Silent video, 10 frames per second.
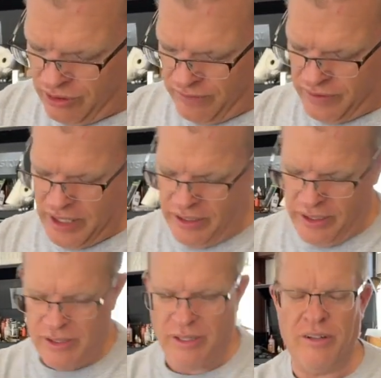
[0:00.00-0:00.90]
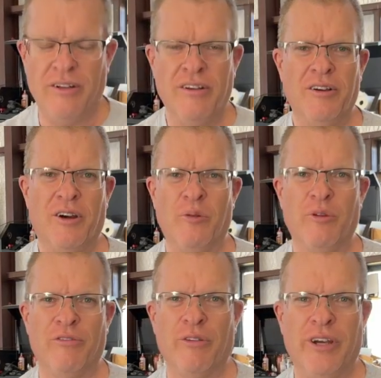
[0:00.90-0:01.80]
find these at
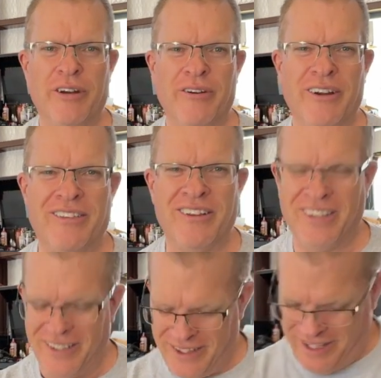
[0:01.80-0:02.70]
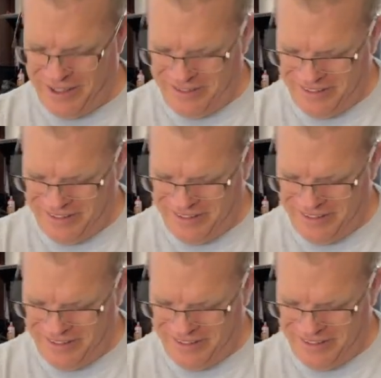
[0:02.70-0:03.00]
Harbor Freight or anything like that.